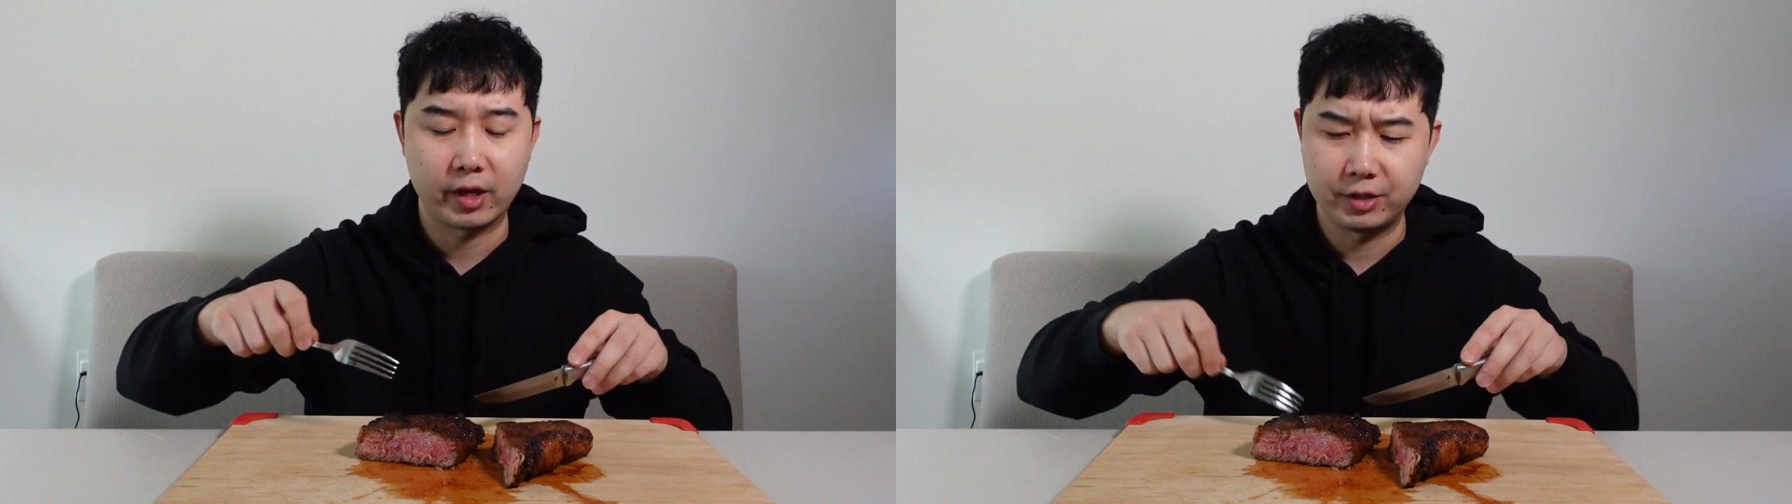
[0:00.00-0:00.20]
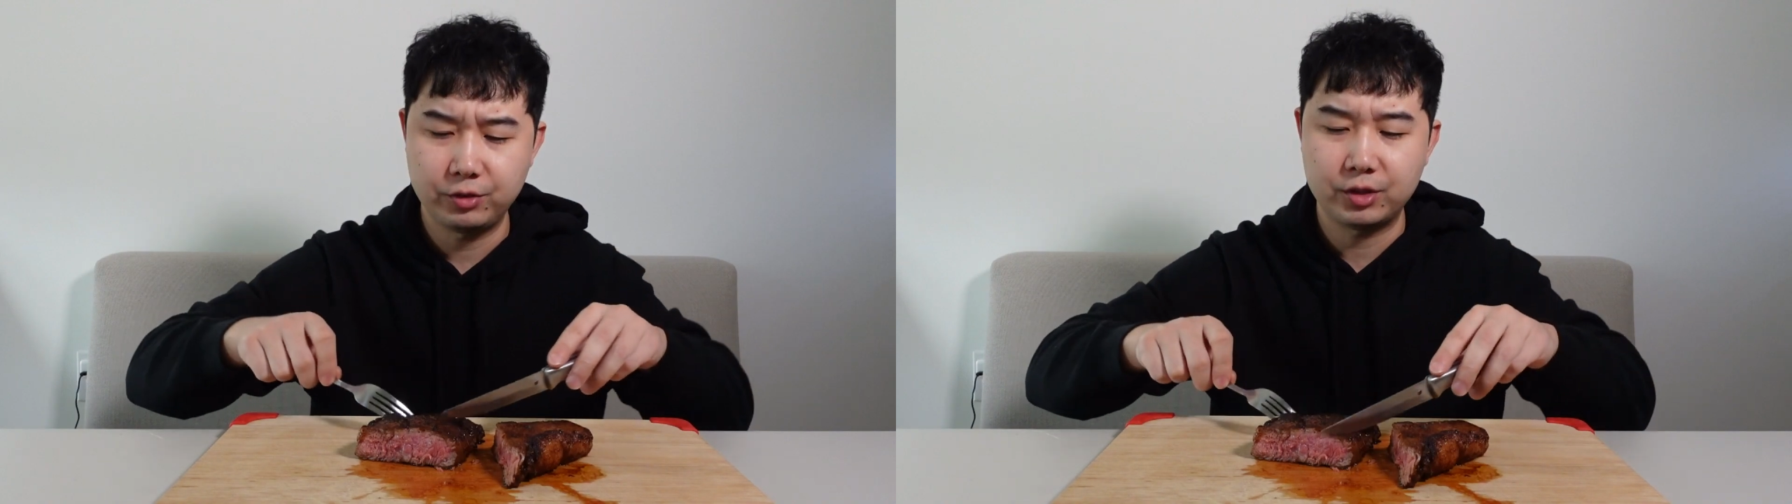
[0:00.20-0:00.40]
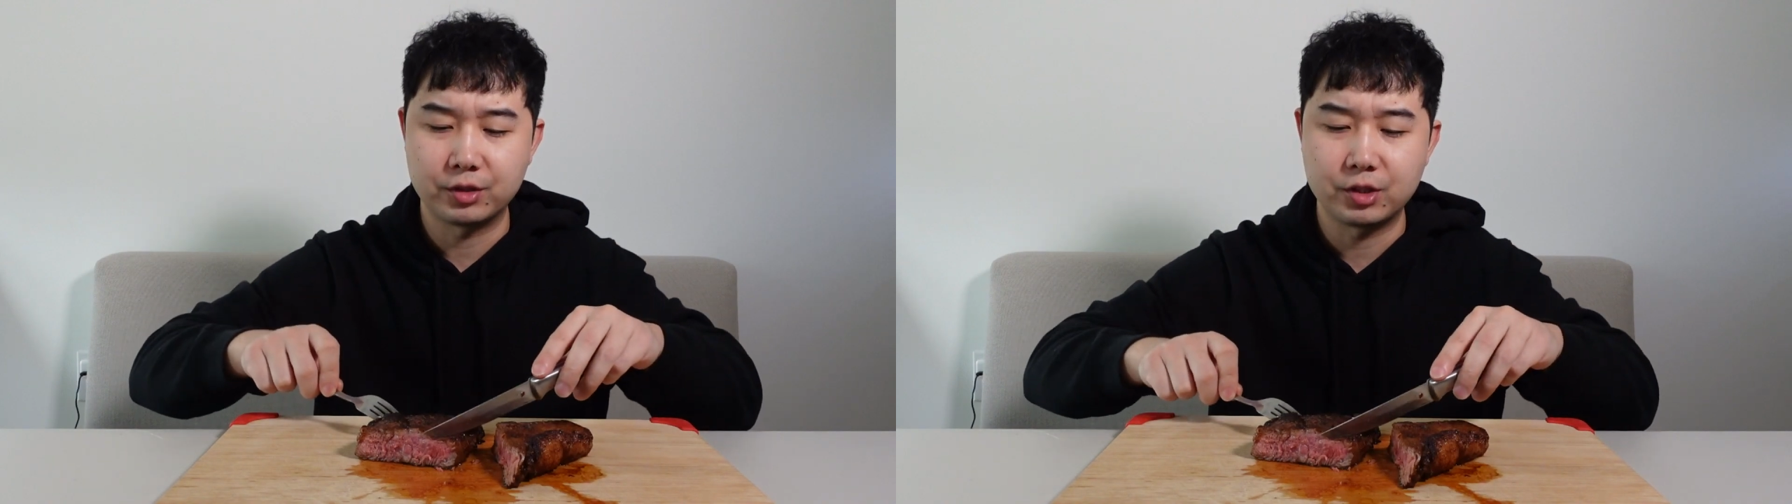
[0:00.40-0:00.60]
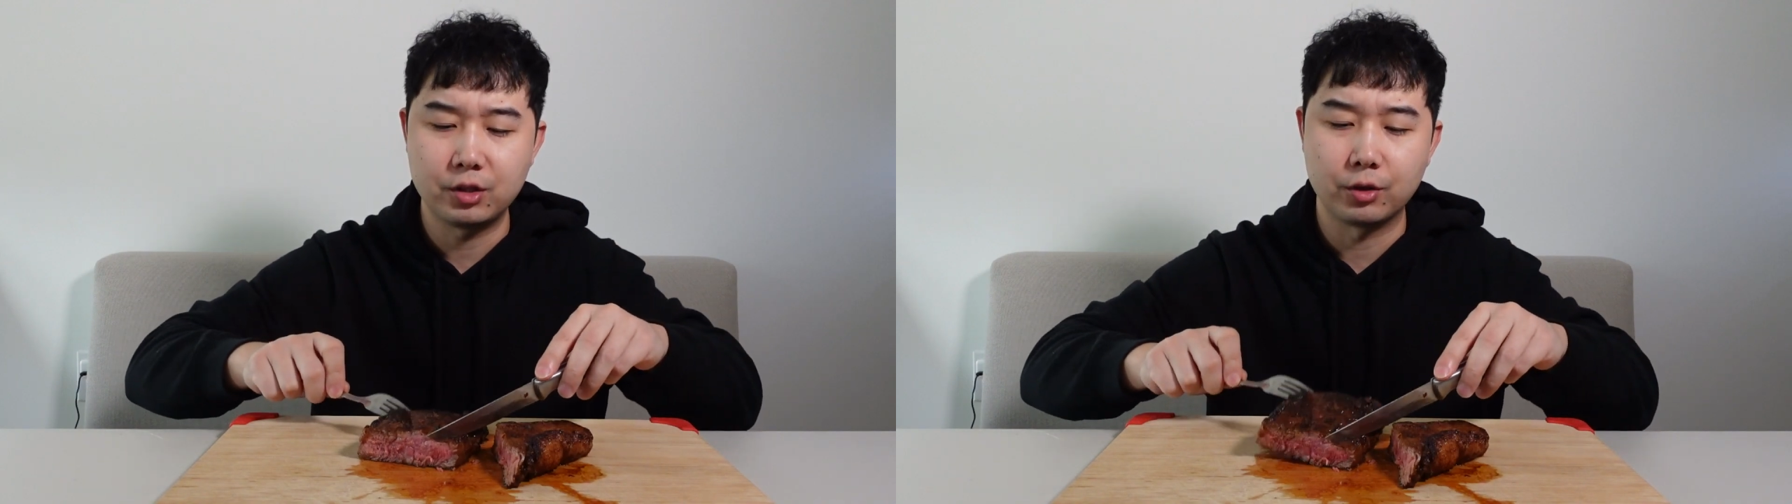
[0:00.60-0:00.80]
As you can see